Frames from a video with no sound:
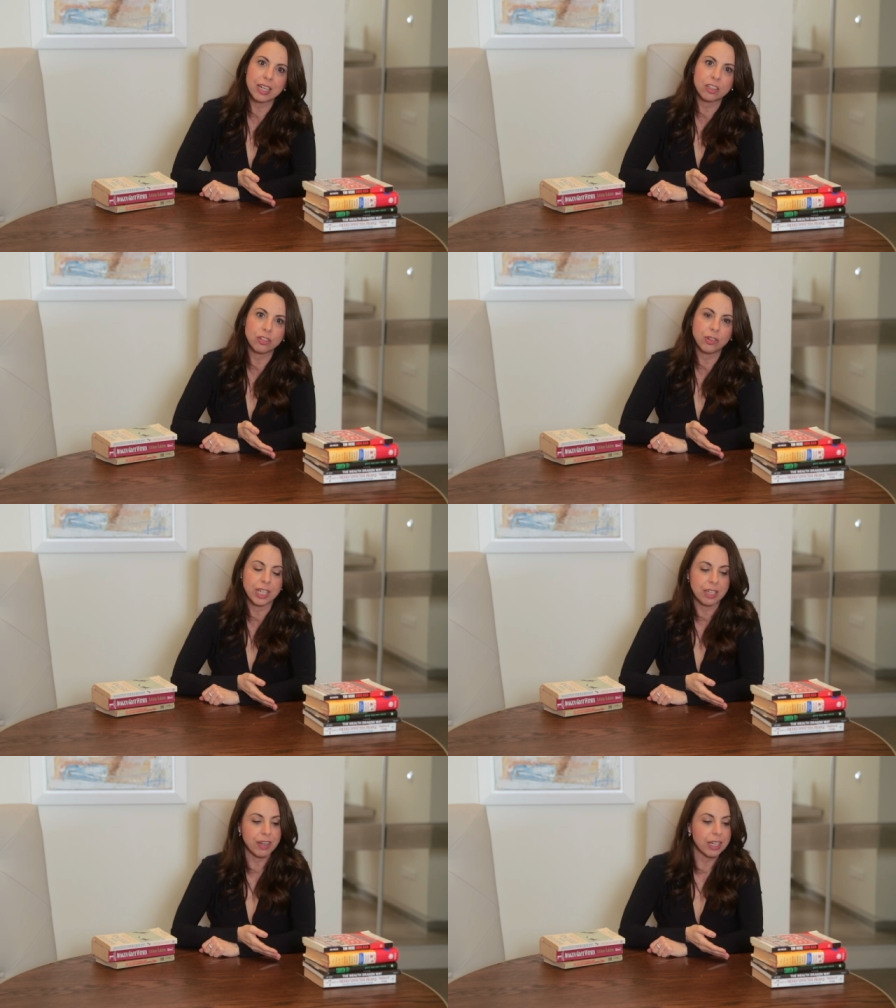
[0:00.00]

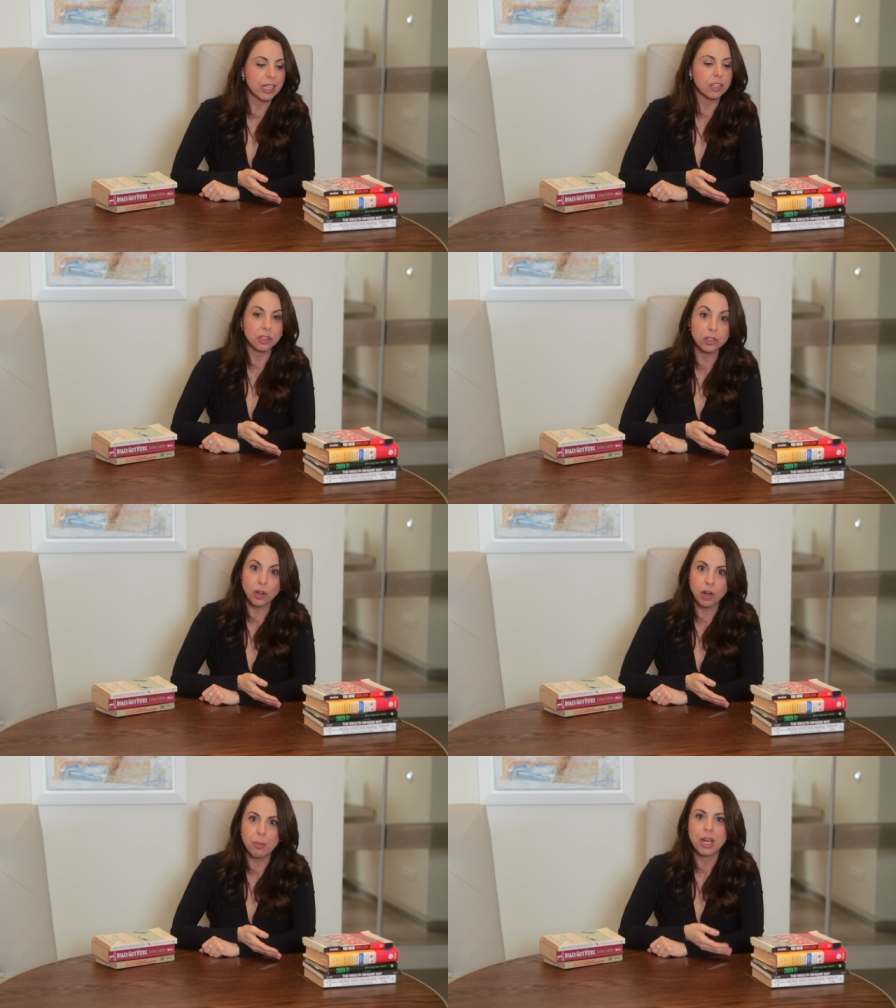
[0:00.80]
country and even in
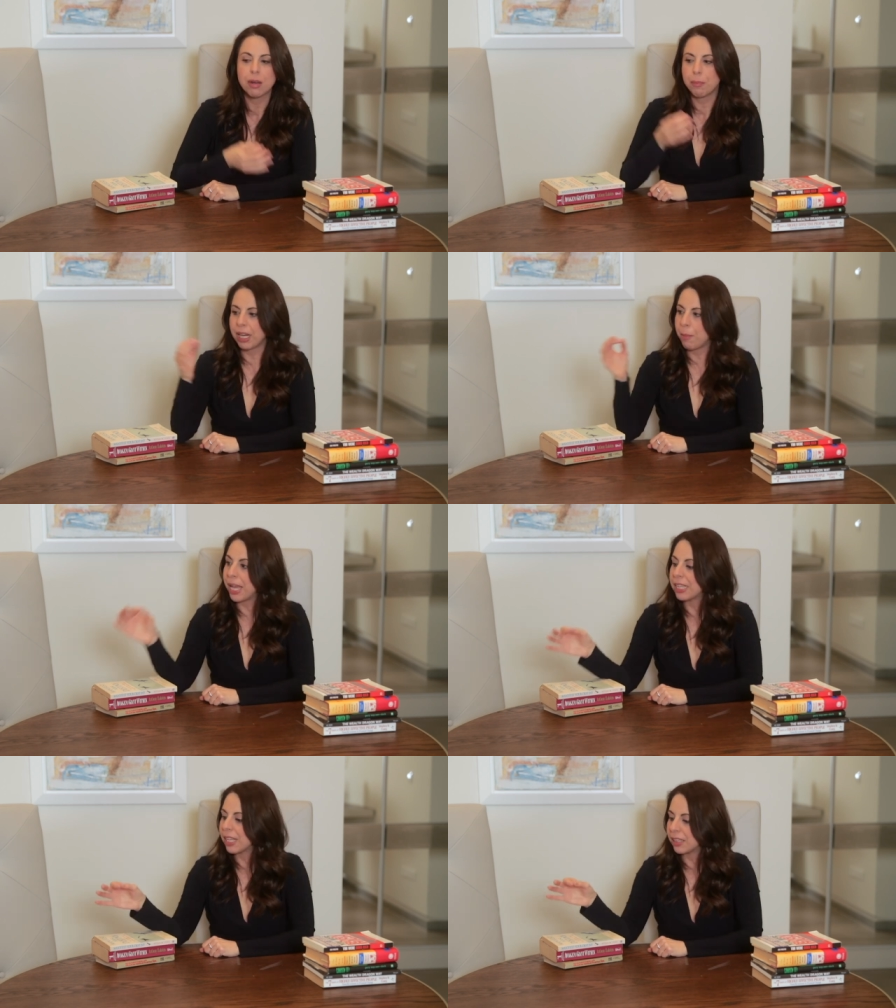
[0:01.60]
Europe, but I
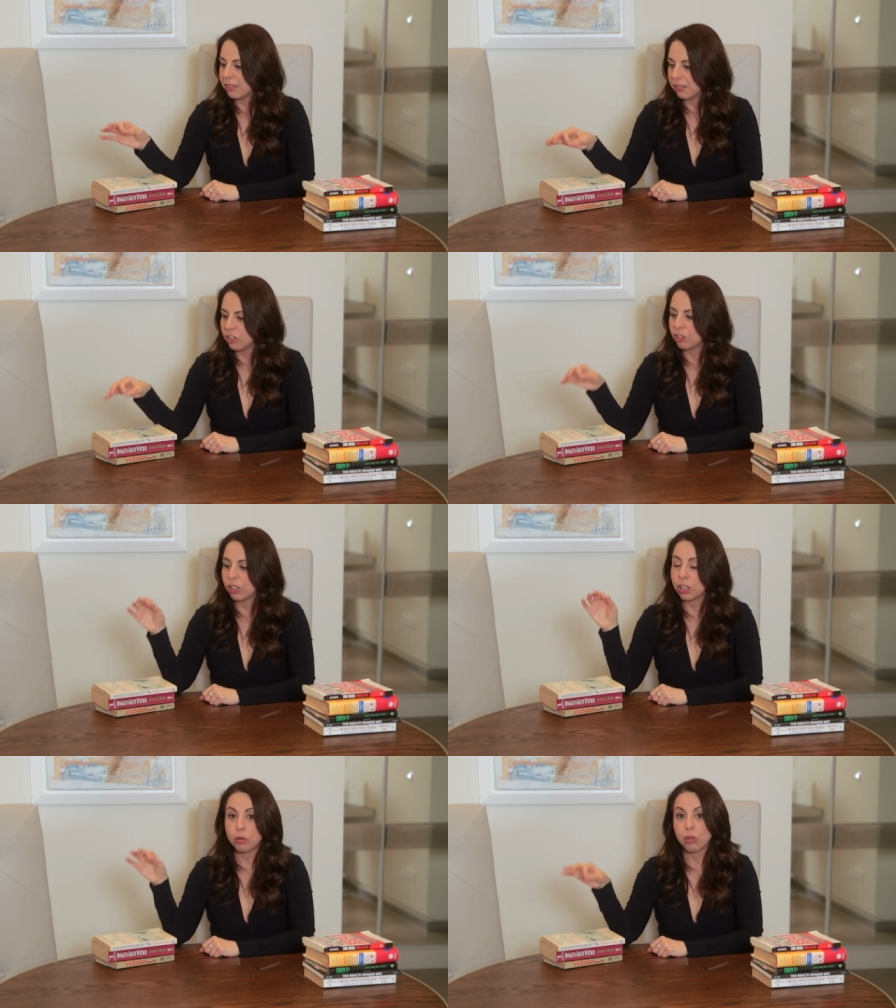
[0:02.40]
made that
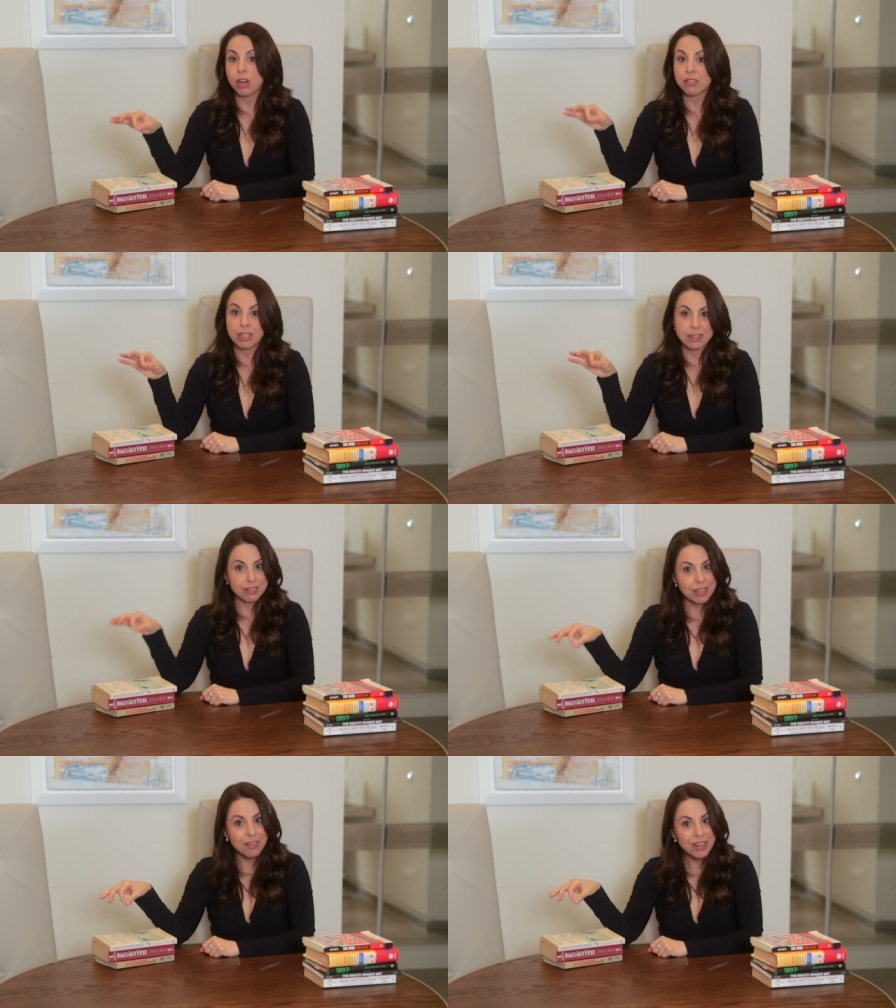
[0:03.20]
decision in
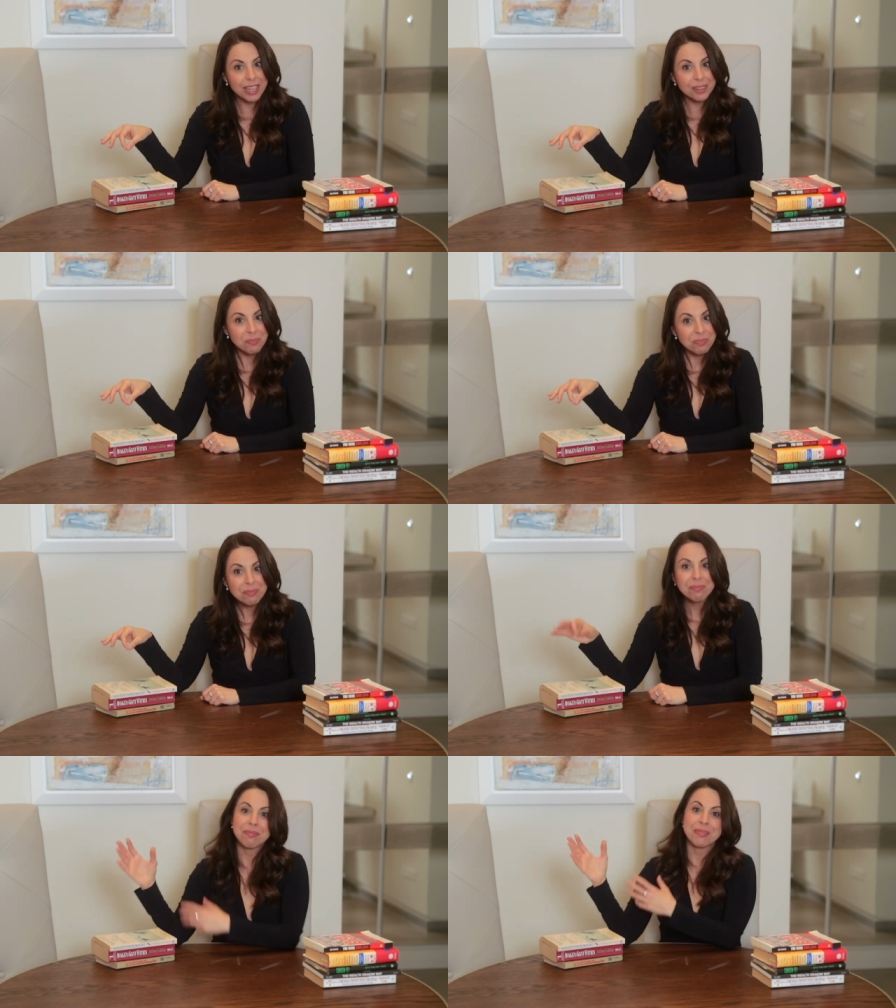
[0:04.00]
2007.
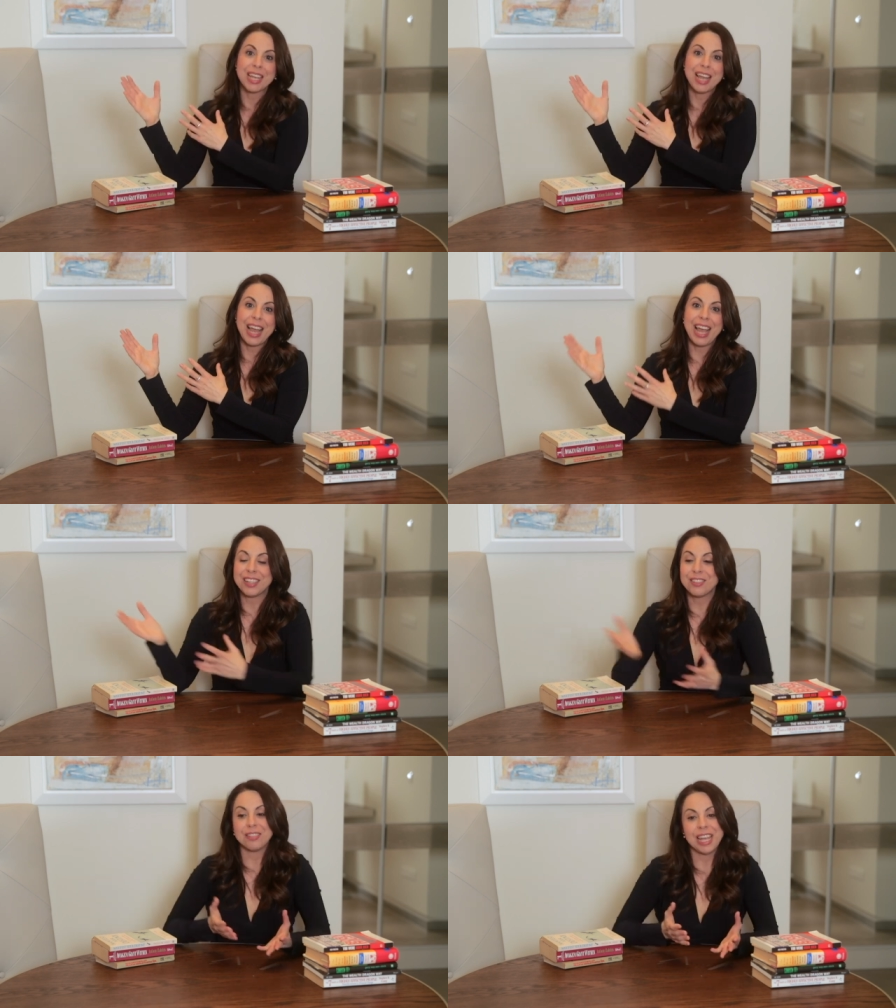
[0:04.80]

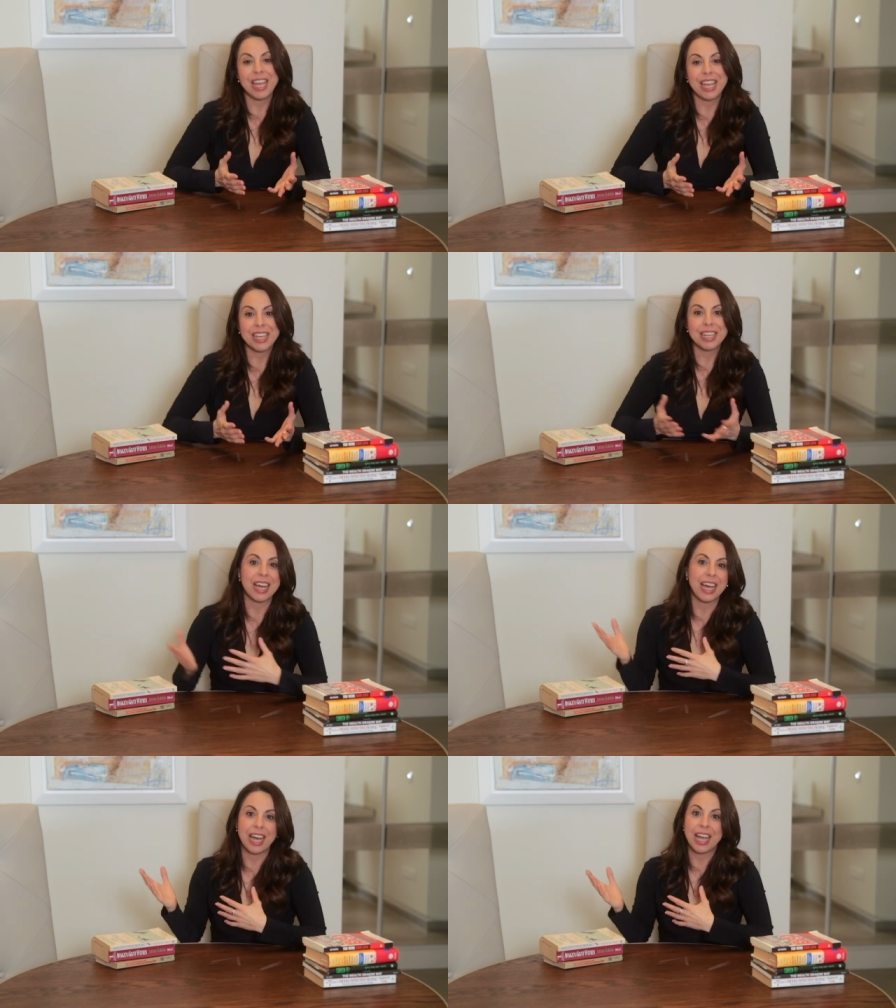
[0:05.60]
And
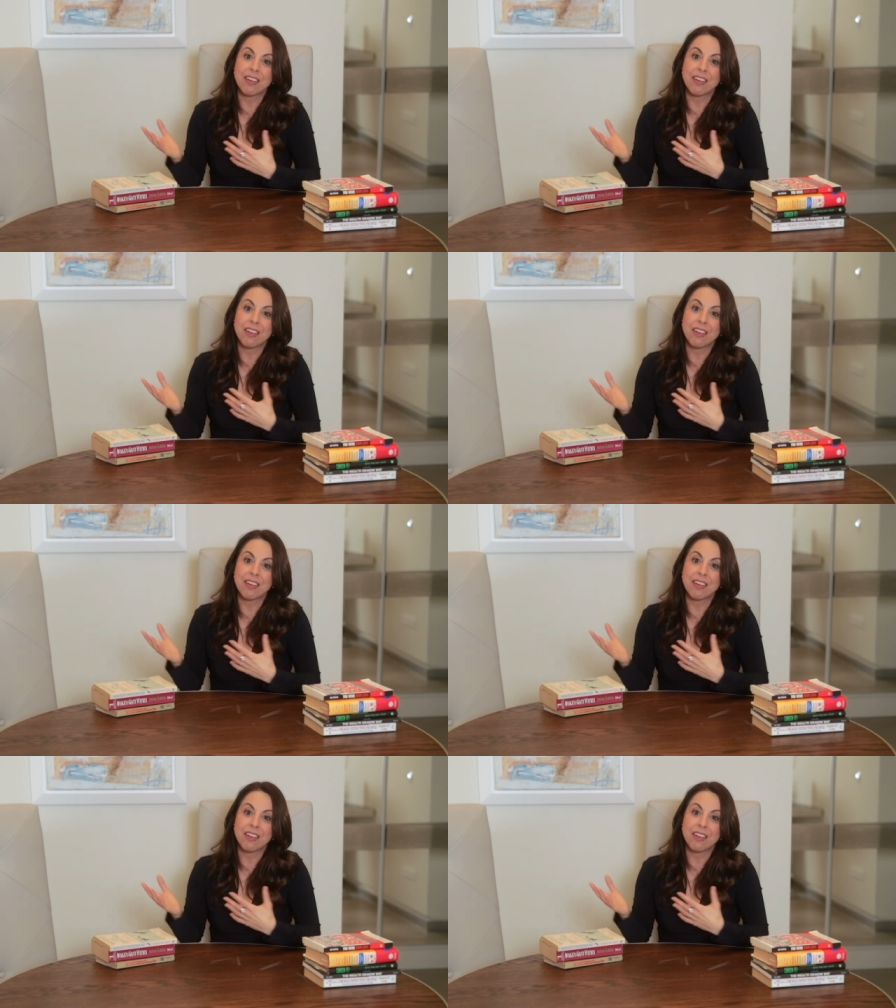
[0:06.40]
today I